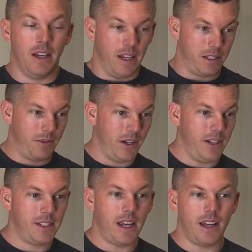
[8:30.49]
It's
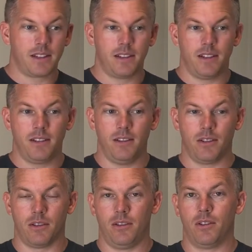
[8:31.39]
very taxing.
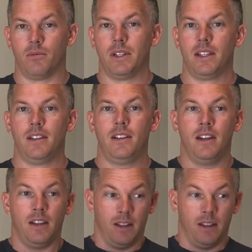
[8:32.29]
You really